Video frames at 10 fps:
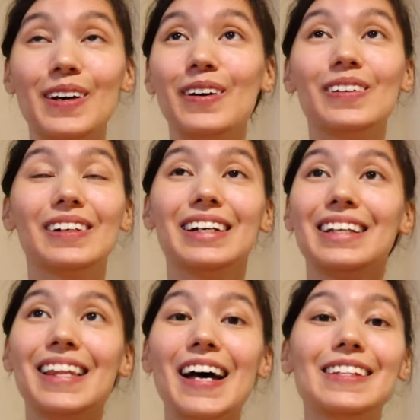so
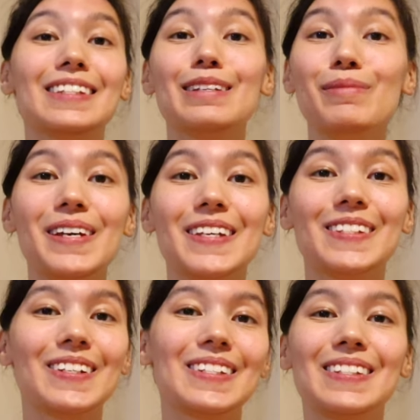that to me
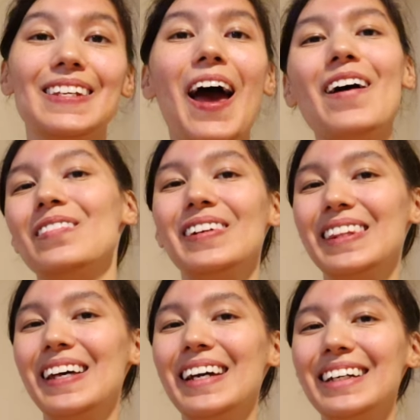is just
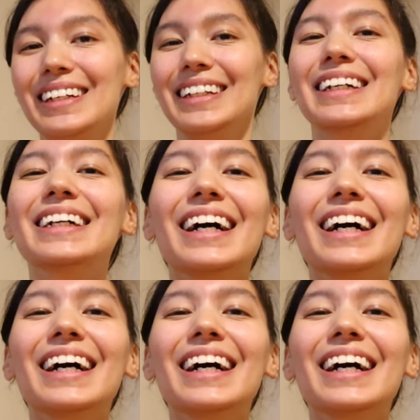everything.